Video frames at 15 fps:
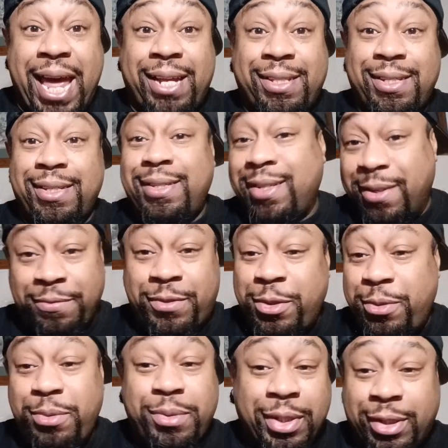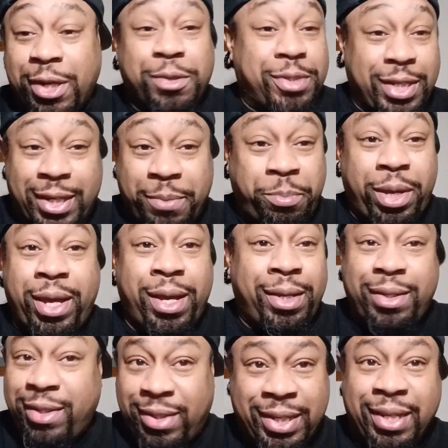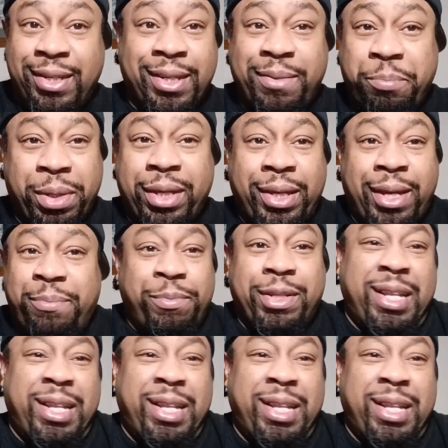act of two adults in the bed getting this big,